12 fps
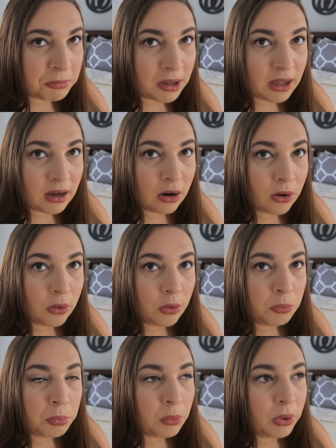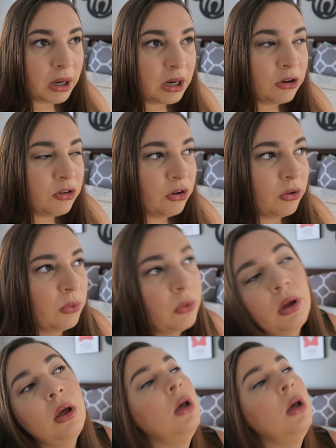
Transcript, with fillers: we're making our own, but we're gonna do,